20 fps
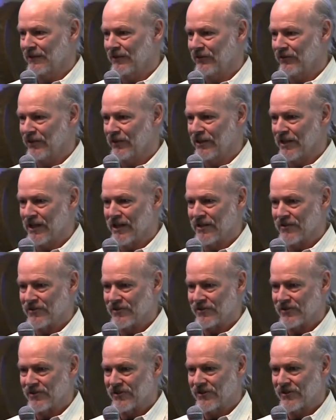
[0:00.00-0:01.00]
It's in
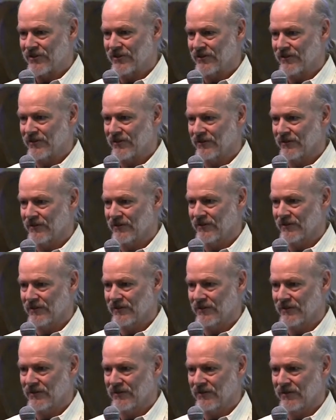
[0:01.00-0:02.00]
us.
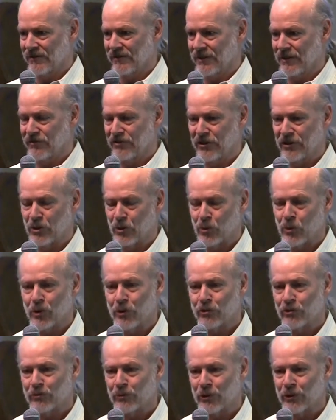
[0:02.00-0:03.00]
It's in the
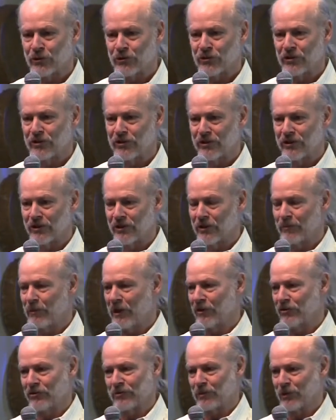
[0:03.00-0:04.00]
worst person,
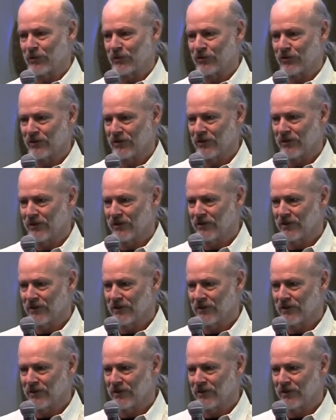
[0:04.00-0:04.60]
the best person.